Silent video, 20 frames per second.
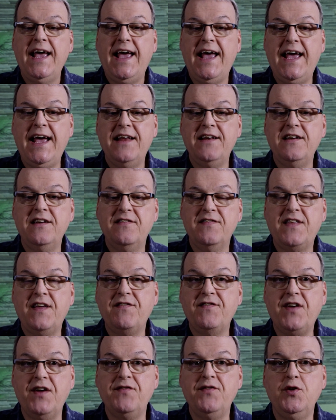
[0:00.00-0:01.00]
And
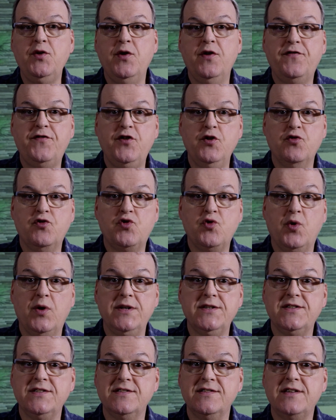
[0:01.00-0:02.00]
they've given you a few
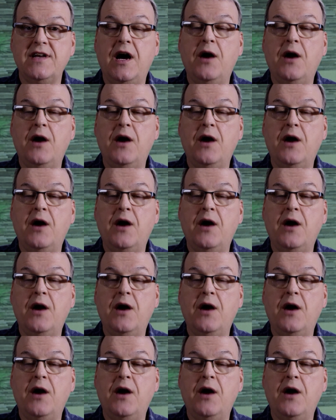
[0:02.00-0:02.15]
choices.